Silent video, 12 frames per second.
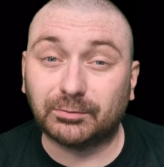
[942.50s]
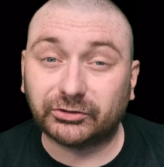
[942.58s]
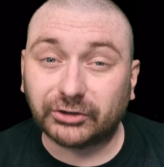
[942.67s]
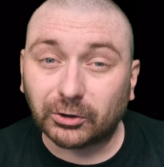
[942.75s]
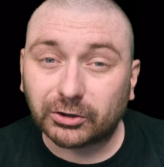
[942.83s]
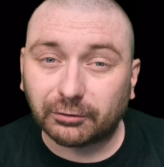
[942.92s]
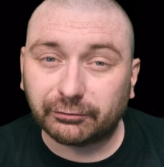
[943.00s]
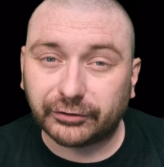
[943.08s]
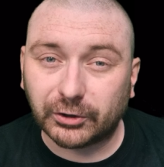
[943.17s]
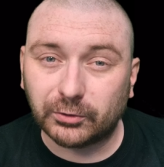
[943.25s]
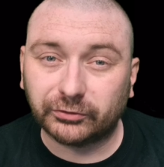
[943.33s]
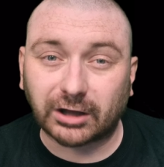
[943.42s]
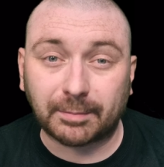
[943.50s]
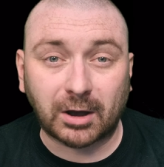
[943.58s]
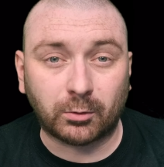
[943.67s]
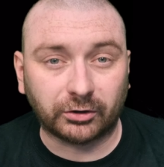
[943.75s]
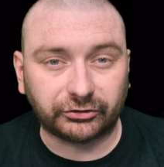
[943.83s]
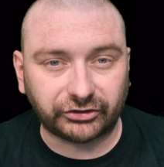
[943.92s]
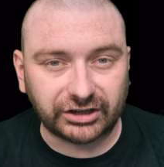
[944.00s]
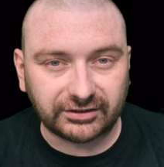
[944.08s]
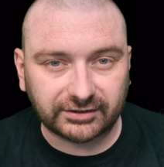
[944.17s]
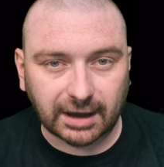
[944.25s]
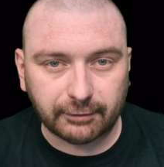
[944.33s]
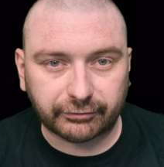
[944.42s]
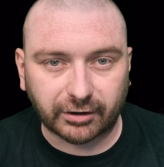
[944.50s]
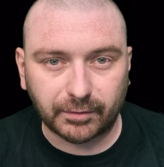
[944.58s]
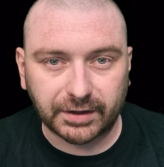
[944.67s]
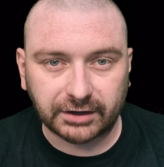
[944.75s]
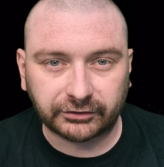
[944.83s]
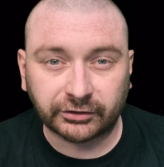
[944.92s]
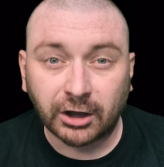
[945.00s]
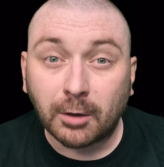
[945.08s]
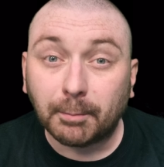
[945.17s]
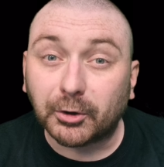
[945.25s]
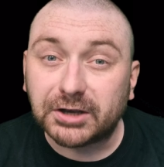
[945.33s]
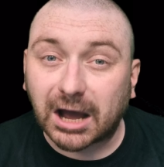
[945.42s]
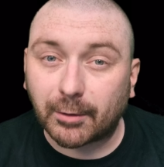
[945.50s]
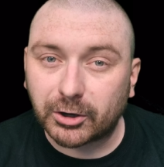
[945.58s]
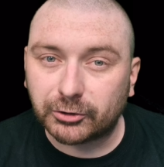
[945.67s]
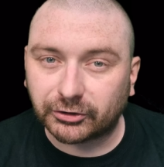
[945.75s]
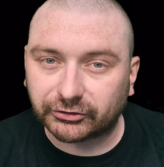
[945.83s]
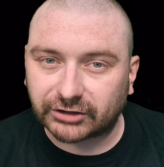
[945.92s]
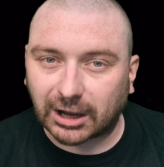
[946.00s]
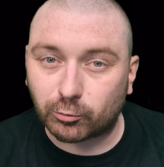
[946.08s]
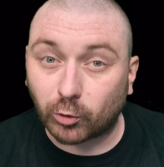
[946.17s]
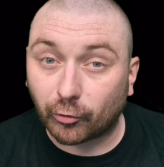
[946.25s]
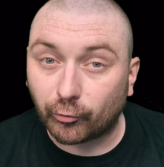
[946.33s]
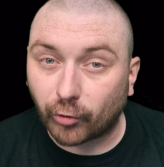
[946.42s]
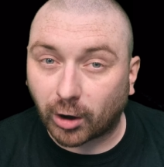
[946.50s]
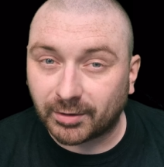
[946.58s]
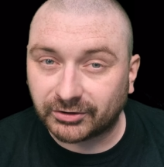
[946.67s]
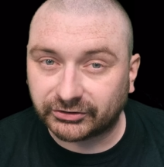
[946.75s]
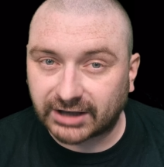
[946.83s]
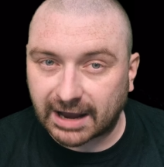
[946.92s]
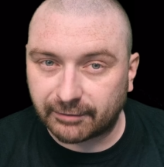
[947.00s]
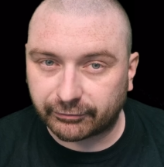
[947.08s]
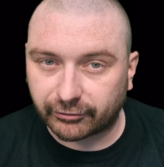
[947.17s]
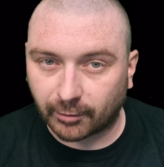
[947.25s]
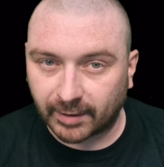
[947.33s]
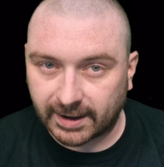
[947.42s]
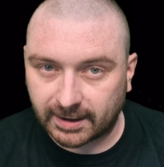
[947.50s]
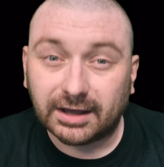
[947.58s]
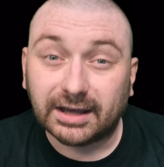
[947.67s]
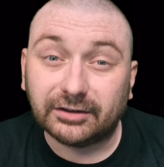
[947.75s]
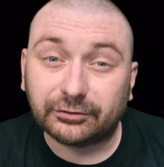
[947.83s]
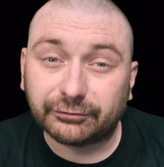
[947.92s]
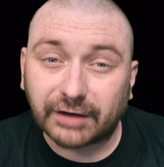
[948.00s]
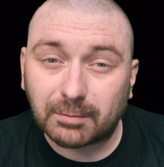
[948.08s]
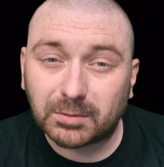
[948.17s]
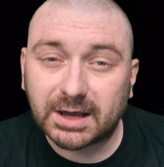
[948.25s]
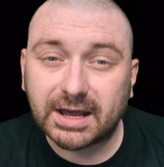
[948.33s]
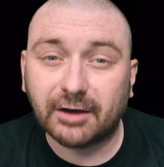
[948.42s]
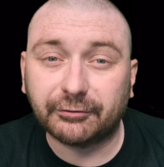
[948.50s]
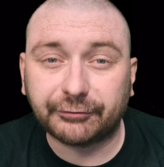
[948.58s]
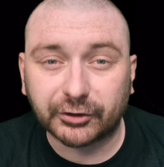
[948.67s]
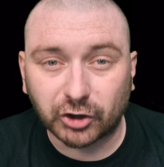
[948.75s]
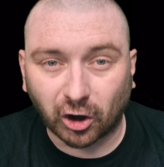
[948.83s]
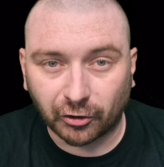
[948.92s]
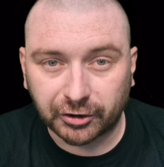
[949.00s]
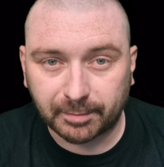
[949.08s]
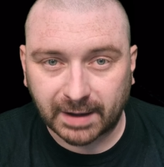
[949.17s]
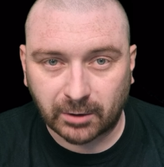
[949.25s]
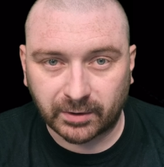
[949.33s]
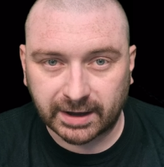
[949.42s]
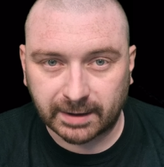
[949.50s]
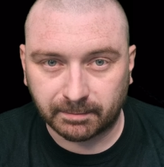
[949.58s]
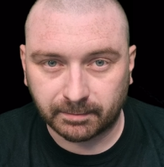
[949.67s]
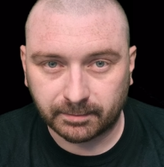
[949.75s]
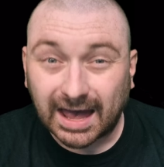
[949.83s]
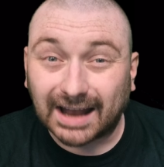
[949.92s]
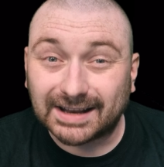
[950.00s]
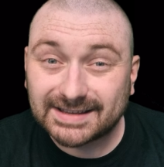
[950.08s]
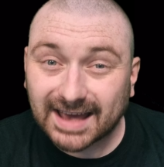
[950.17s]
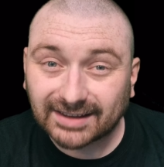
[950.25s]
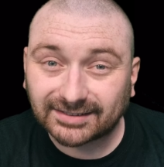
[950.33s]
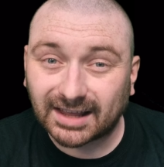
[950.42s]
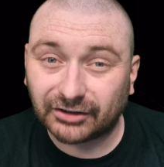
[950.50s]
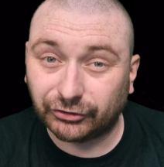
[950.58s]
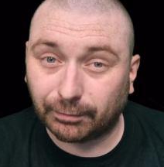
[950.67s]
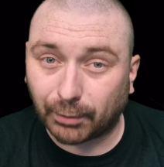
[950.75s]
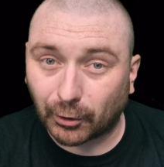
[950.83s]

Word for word: I'm still confused about what she's getting from this, but now I understand what Robert's getting from it. His family have forgotten about him, and I guess that's your